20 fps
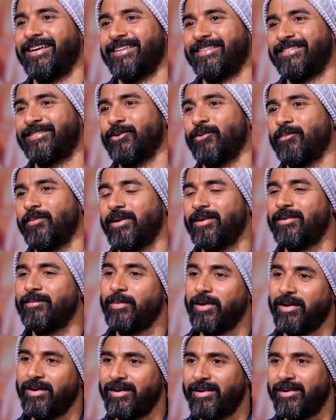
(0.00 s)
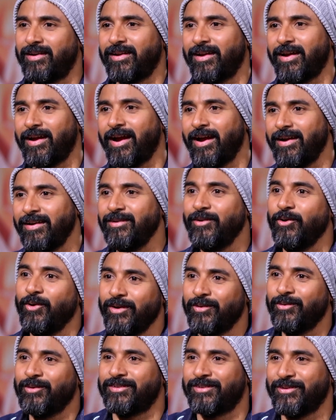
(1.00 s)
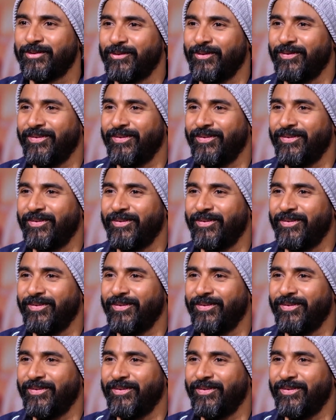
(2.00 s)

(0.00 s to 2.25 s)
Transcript: So, but I didn't know it was you.